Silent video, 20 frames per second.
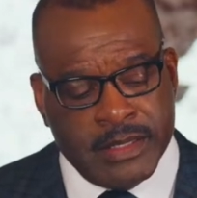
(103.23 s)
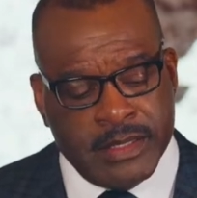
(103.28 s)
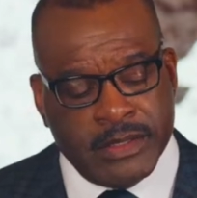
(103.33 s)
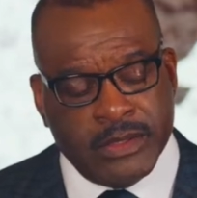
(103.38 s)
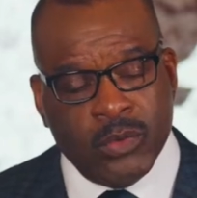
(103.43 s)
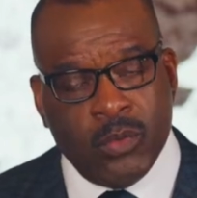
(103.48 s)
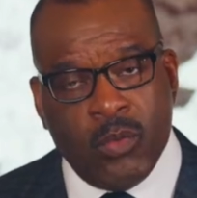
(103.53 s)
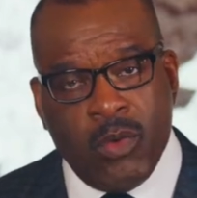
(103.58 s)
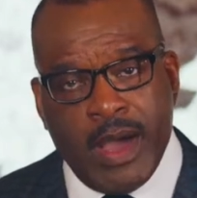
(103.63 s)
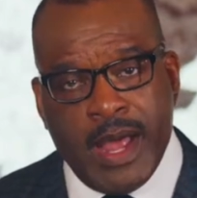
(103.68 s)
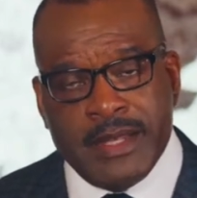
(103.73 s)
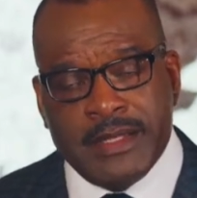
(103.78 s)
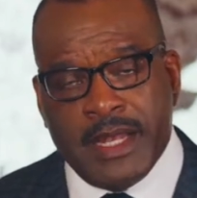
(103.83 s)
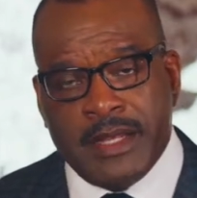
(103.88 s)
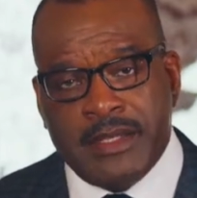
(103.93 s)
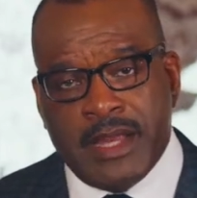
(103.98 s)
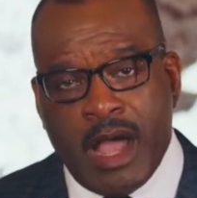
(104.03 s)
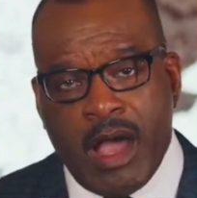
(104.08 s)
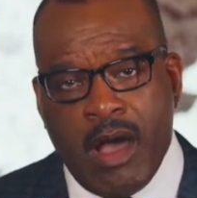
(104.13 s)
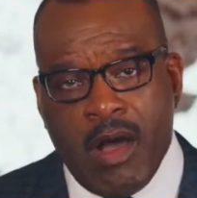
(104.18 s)
The one the
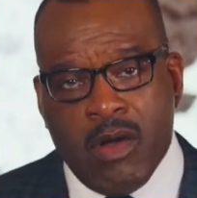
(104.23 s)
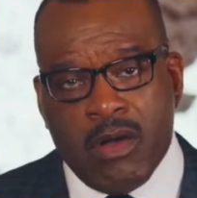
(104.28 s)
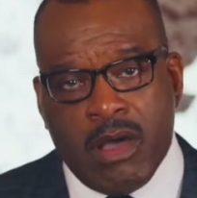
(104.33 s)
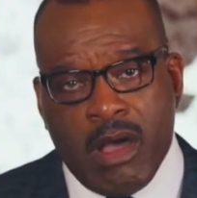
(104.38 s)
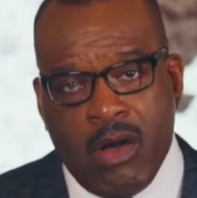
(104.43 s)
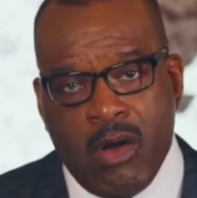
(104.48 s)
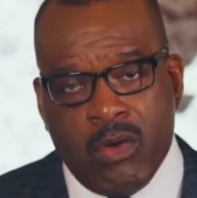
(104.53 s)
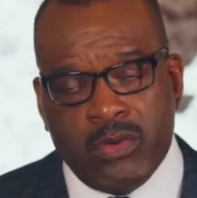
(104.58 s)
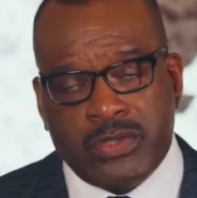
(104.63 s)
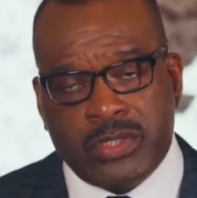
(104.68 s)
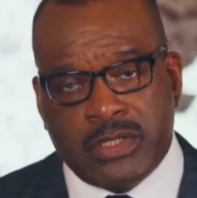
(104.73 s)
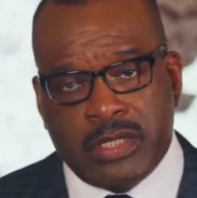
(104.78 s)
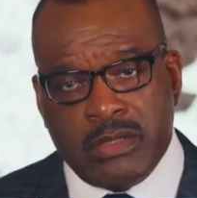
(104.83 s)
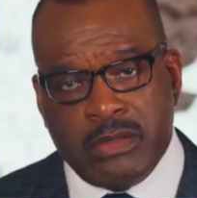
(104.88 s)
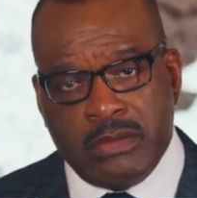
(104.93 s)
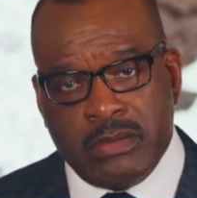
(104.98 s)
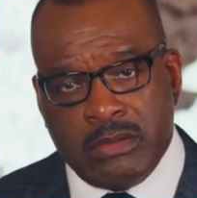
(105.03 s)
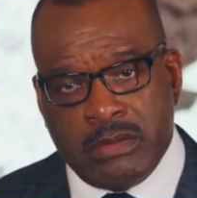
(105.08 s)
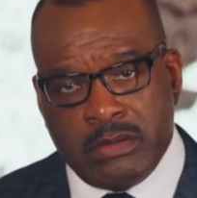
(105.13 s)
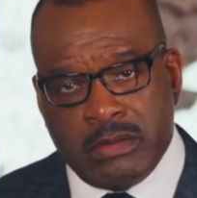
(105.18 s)
dog goes
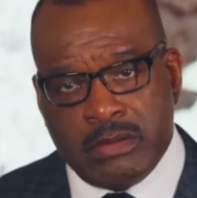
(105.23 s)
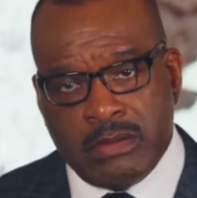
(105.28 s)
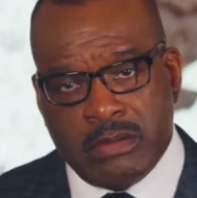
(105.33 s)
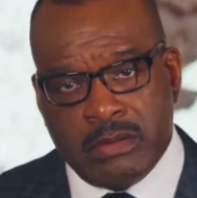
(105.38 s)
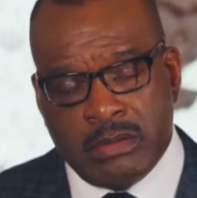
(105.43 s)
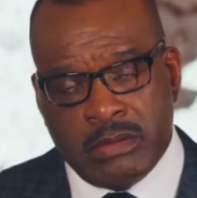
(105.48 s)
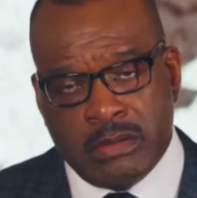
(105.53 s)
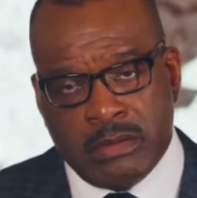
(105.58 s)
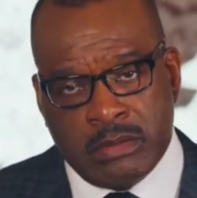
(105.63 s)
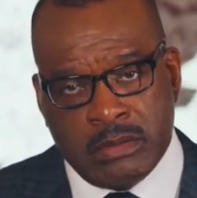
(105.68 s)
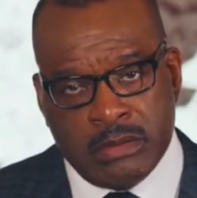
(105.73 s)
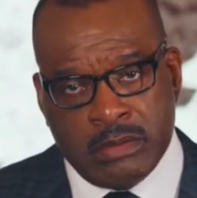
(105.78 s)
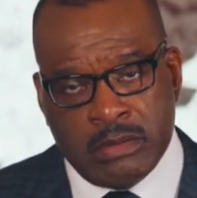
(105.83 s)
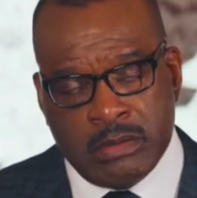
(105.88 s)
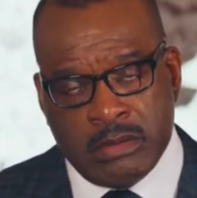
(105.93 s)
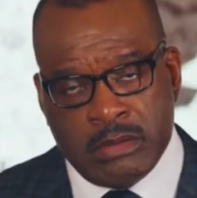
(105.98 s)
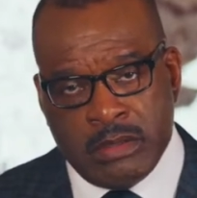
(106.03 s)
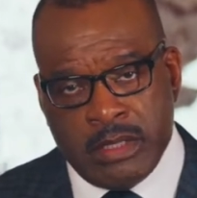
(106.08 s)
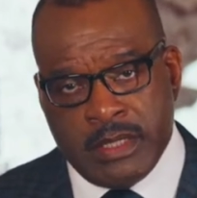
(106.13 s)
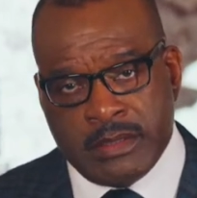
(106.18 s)
to
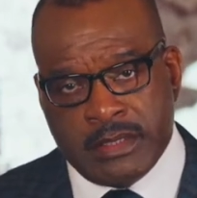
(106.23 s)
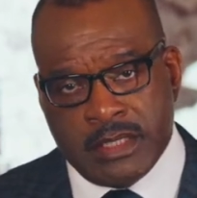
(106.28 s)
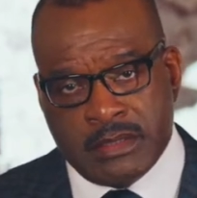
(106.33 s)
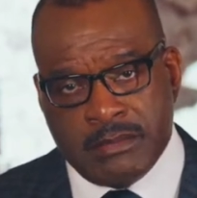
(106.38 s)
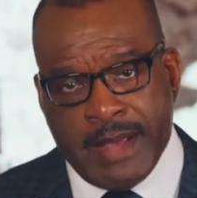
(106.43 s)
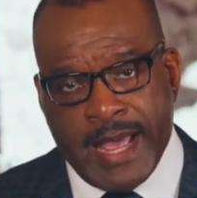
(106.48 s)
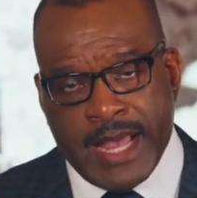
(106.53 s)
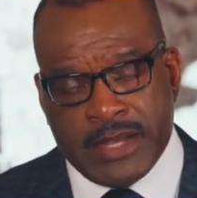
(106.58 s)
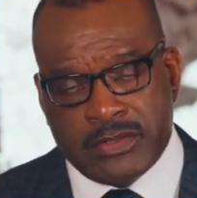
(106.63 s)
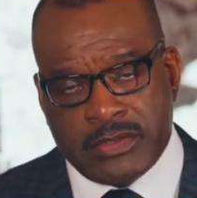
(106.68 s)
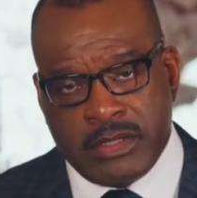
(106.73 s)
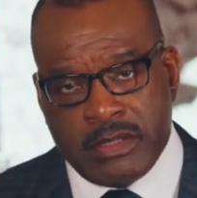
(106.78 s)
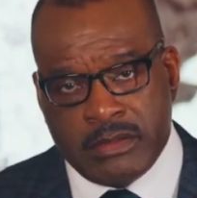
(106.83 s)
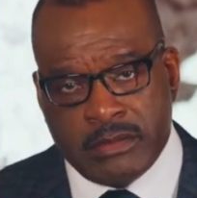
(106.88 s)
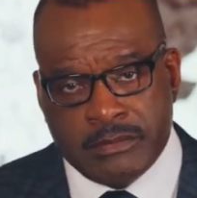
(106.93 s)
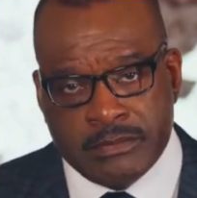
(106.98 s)
is his master.